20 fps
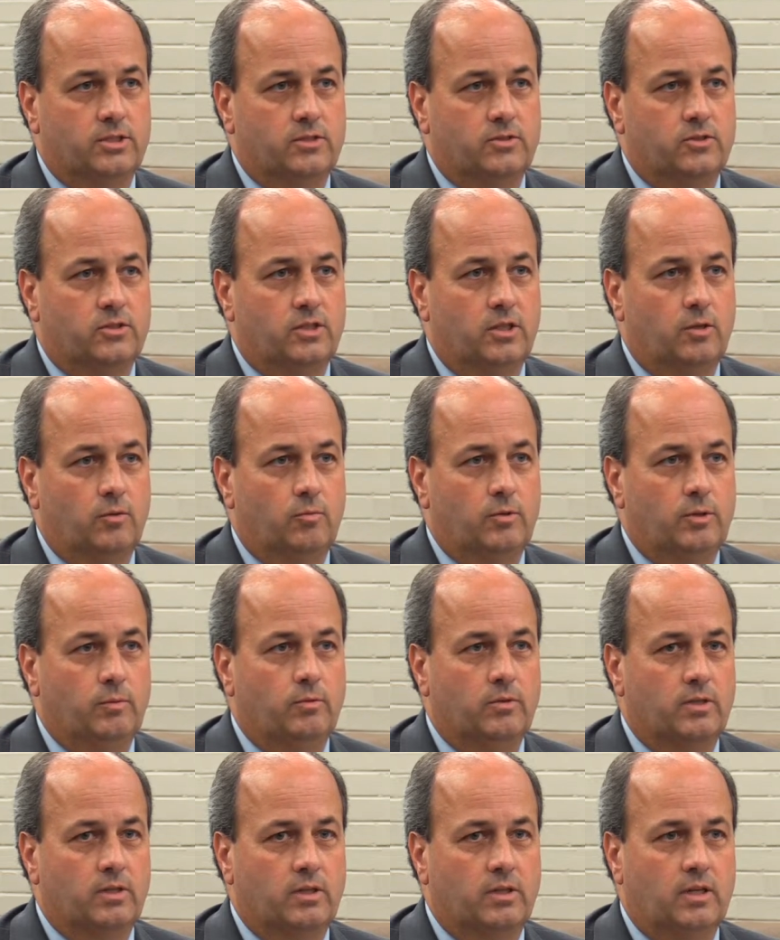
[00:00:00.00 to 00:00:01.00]
And so we
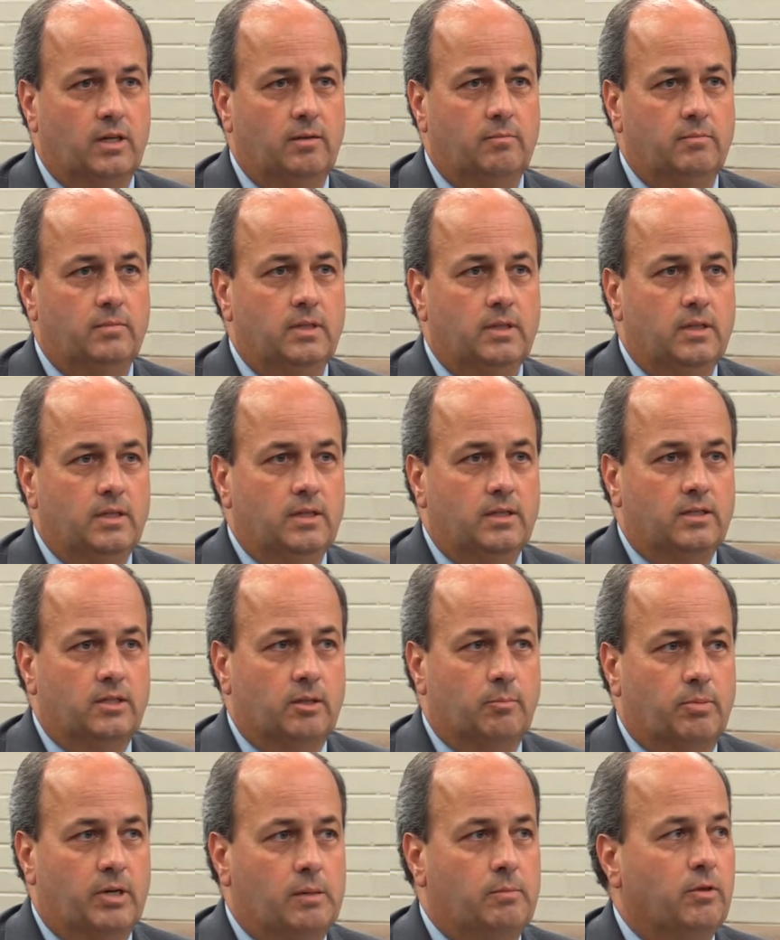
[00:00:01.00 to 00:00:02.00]
want to come to
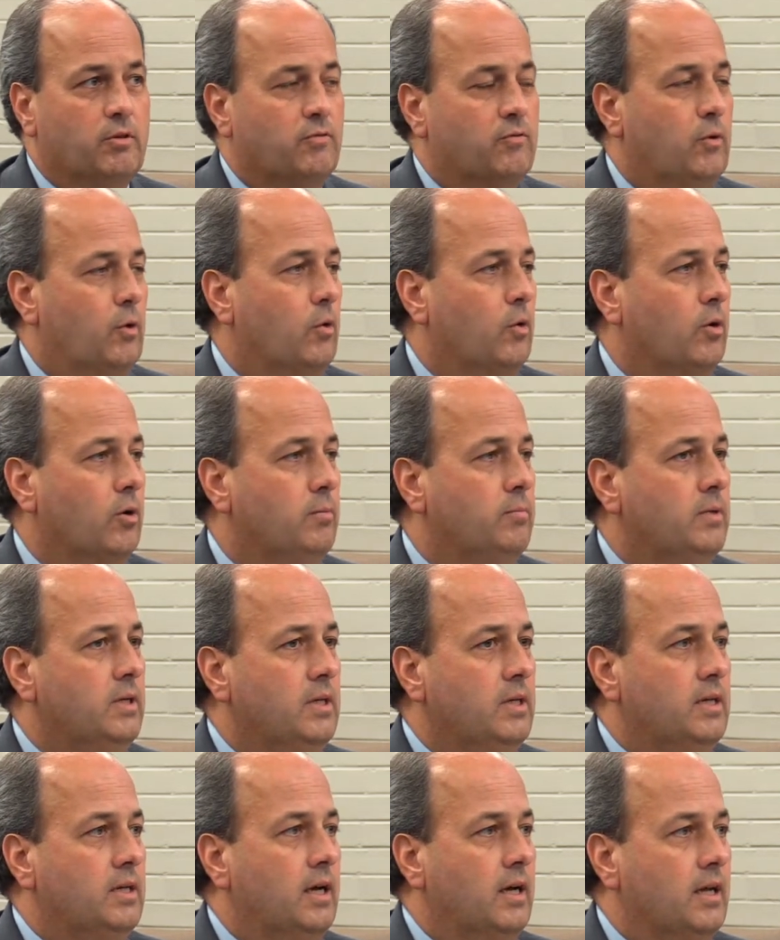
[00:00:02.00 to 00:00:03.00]
the public forum.
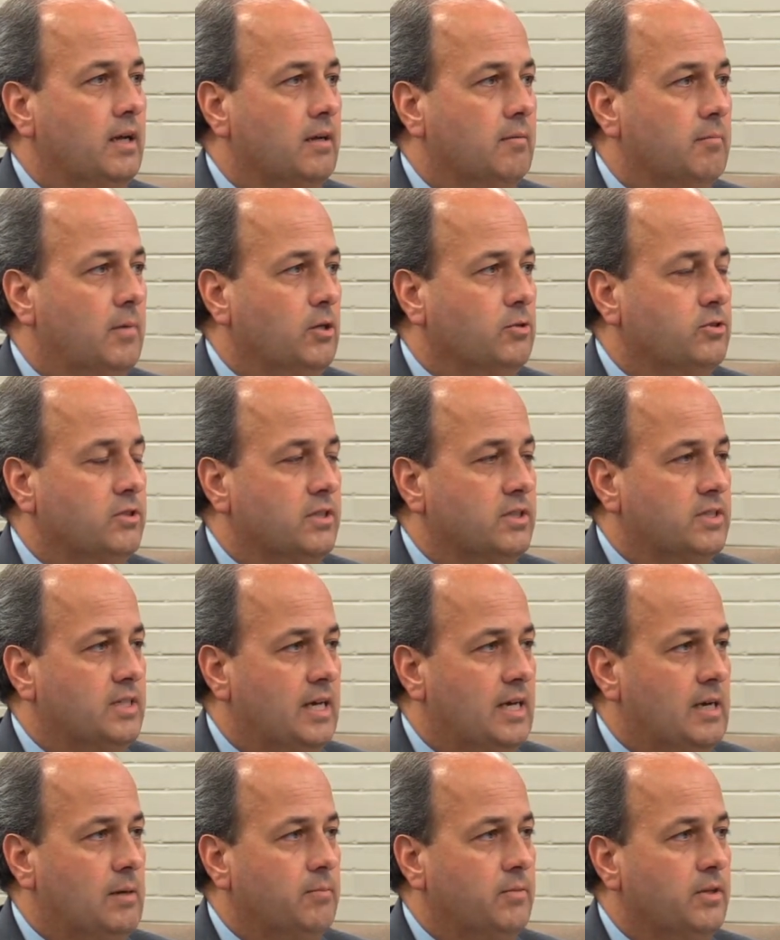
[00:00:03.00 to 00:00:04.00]
Most of the
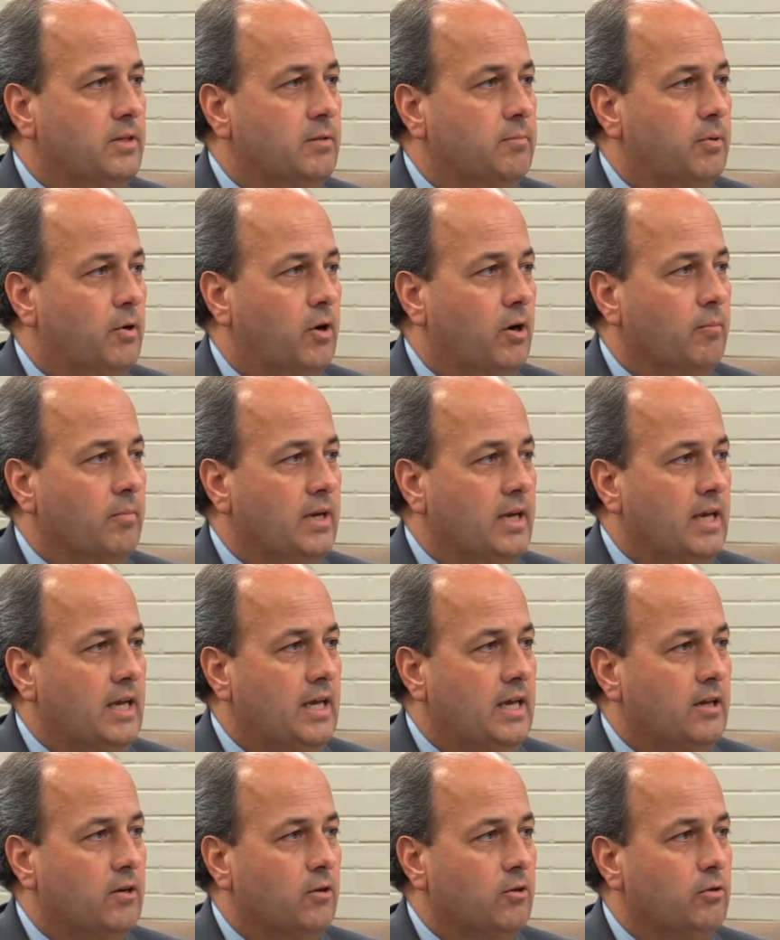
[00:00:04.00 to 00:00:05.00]
time, the department
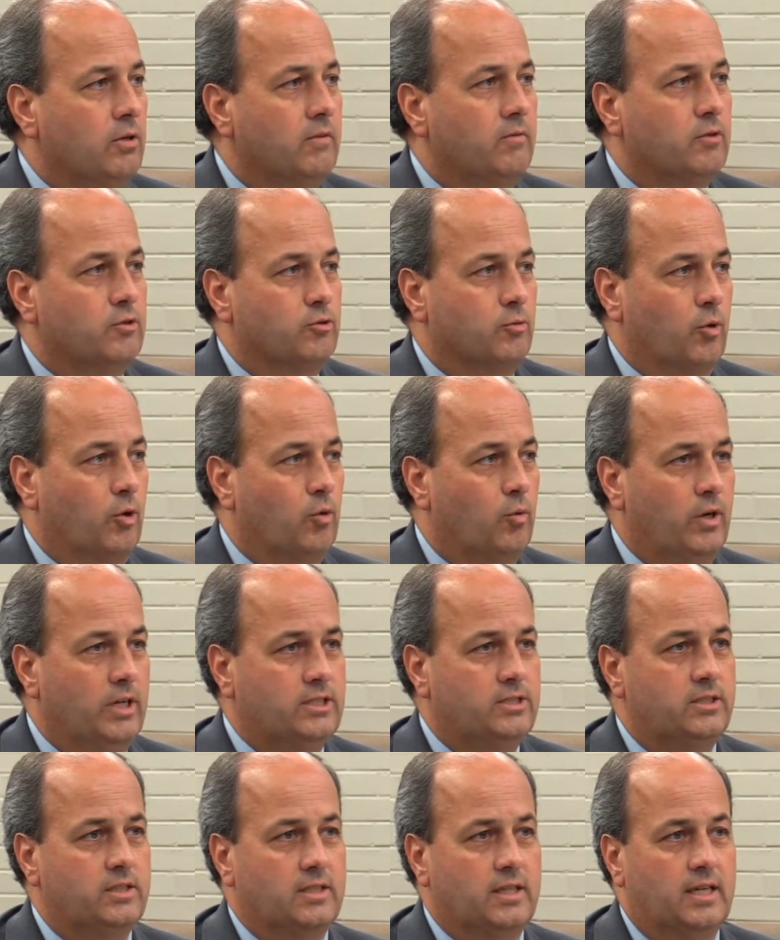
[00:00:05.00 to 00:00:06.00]
head or whoever's
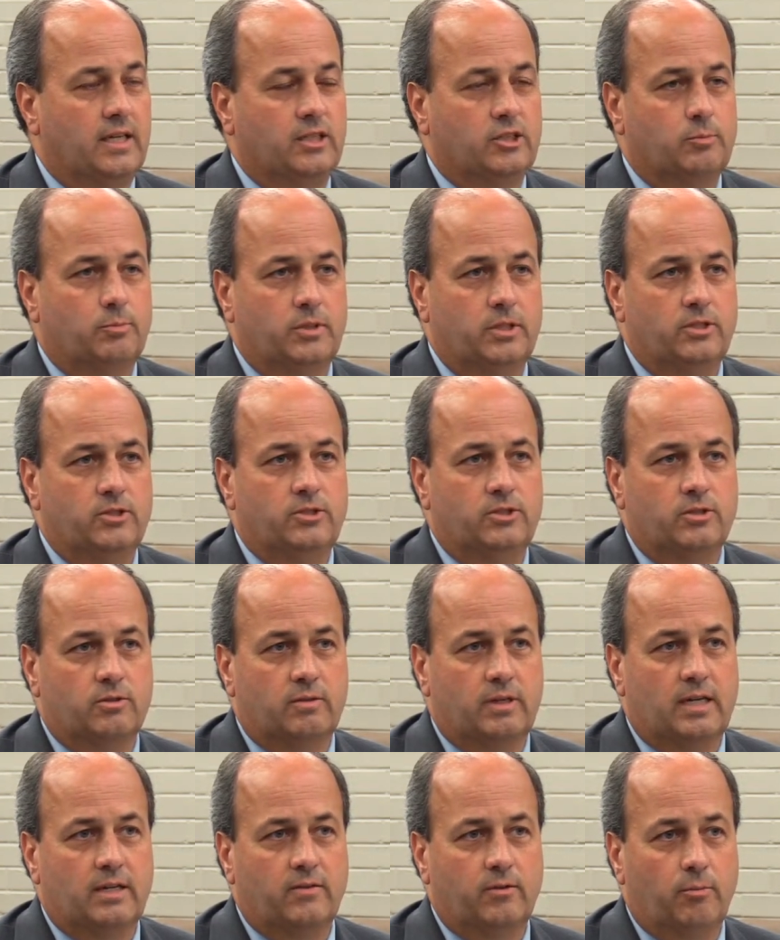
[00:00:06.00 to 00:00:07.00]
requesting that
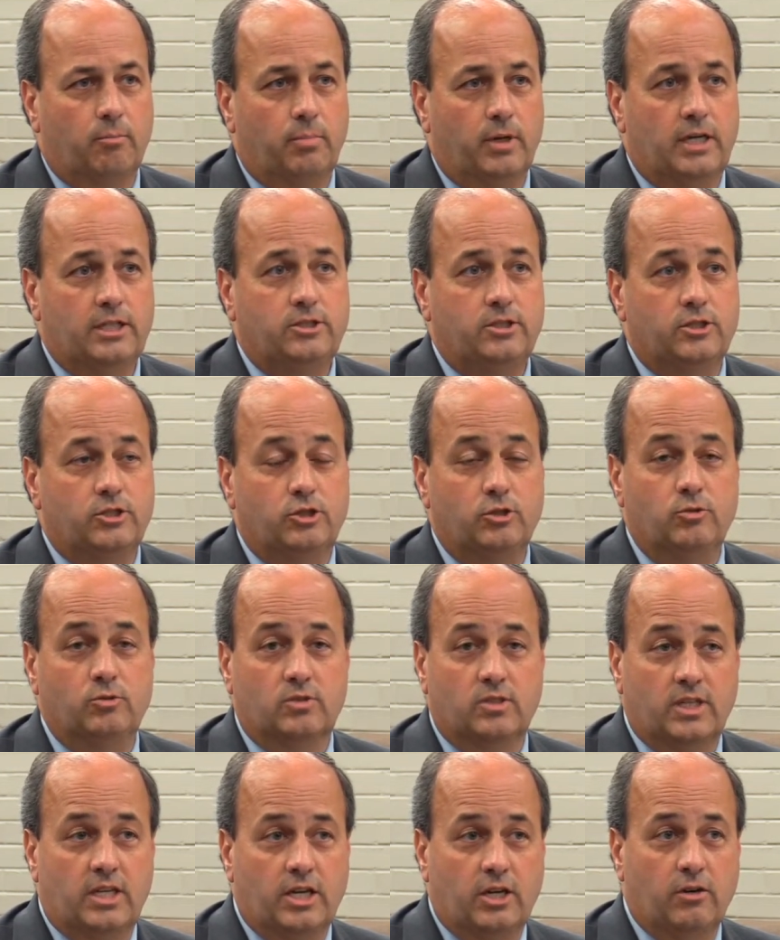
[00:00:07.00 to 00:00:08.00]
expenditure out of their budget is
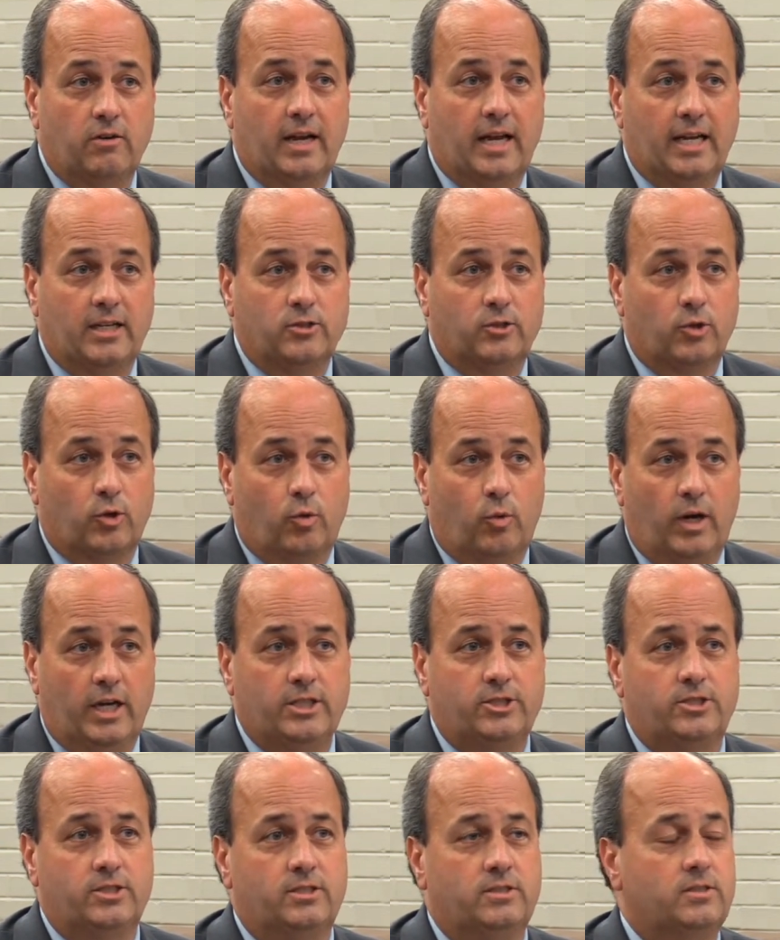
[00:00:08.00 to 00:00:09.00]
usually here to answer
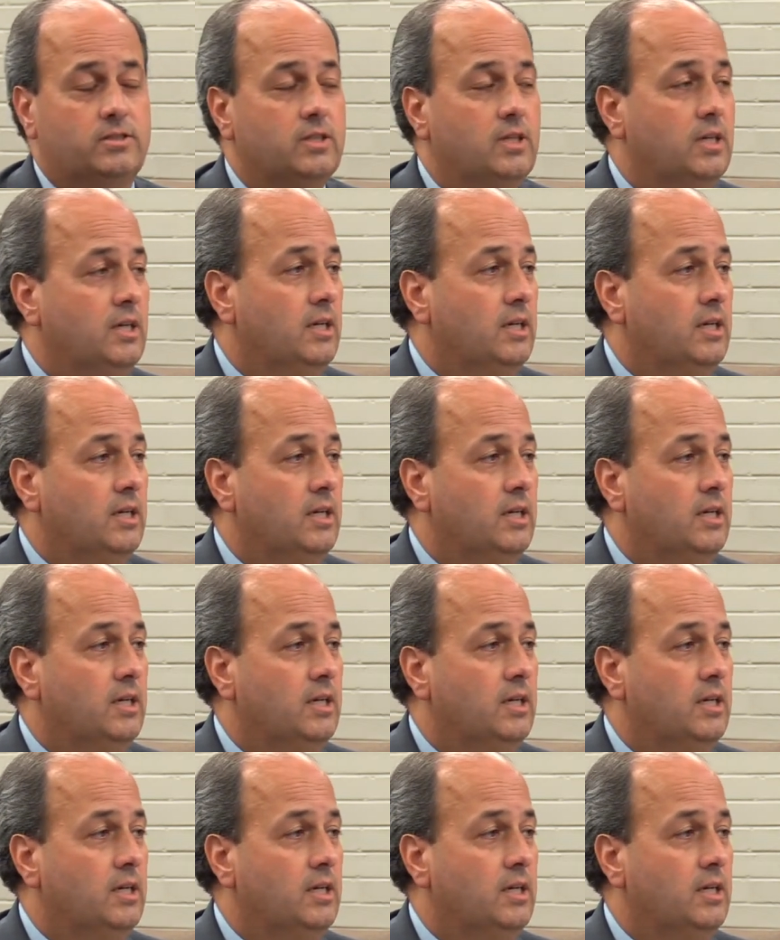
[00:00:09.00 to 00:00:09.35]
questions.